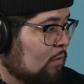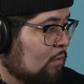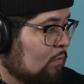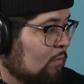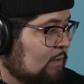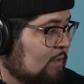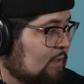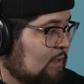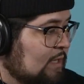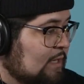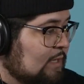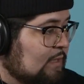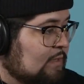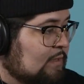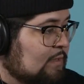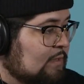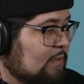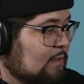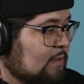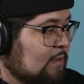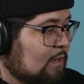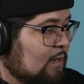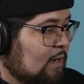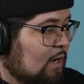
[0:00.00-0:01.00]
what's
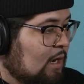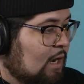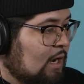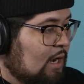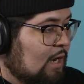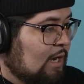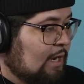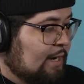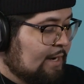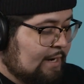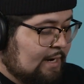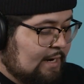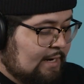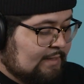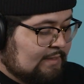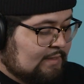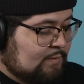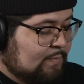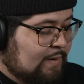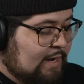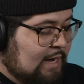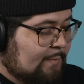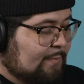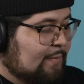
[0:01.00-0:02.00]
this? Ah, nice,
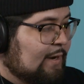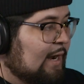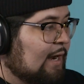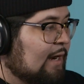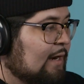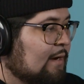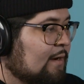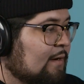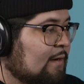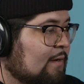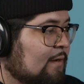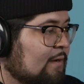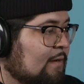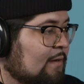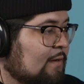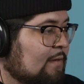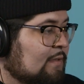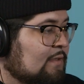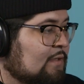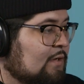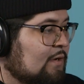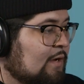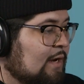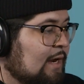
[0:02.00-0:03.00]
backpack.
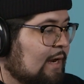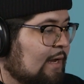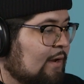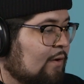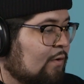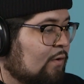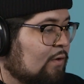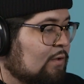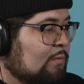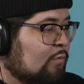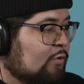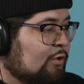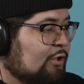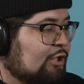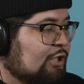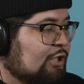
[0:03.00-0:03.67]
It's good, I can hold more